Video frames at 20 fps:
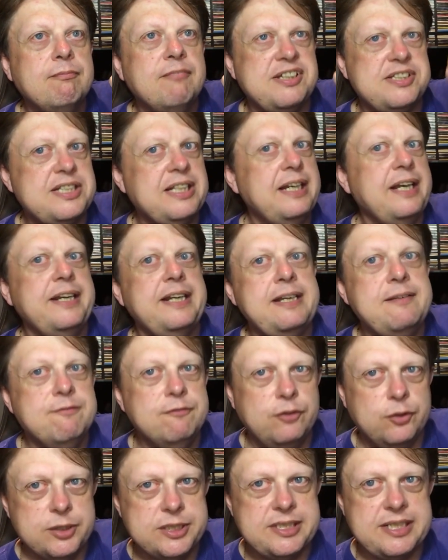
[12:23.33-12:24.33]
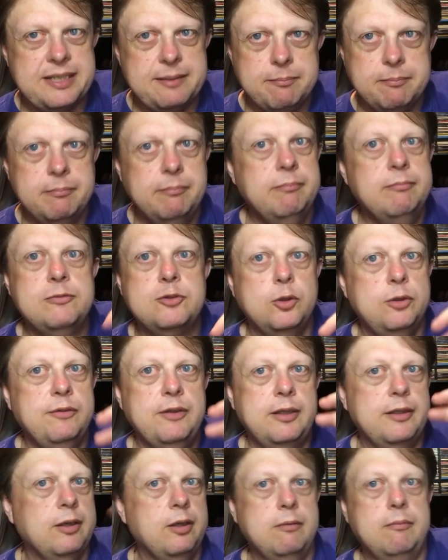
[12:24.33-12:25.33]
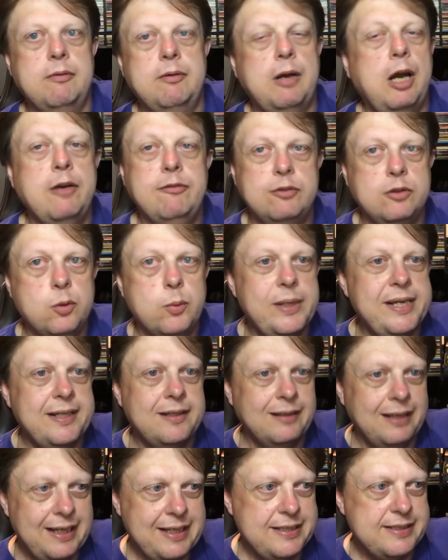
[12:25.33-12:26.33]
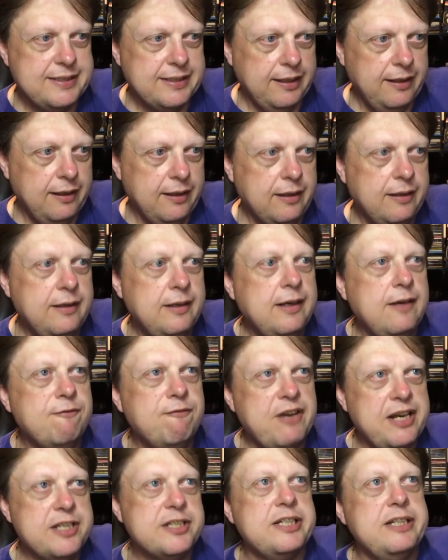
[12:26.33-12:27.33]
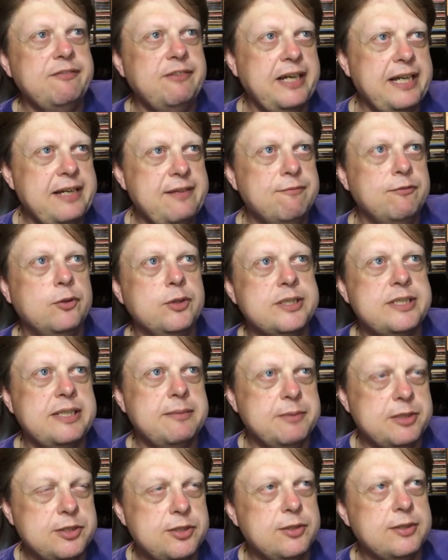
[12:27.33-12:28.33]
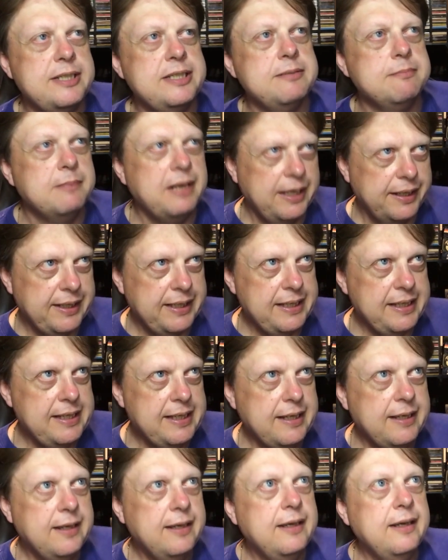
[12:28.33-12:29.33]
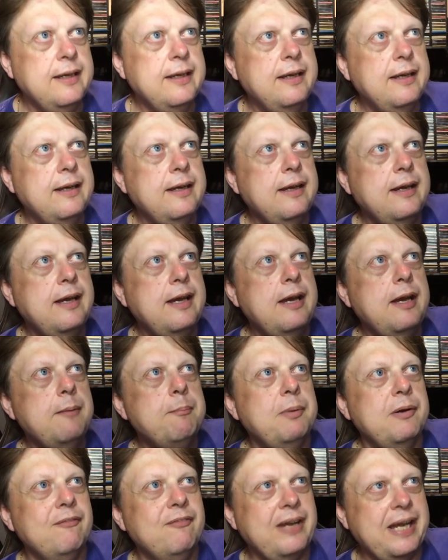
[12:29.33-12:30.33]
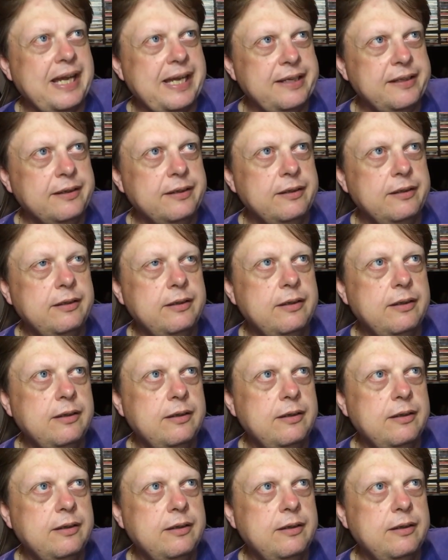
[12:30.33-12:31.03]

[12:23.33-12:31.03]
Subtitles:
They still hadn't invoiced him sort of like over a week later. Eventually they invoiced him and took his money, but then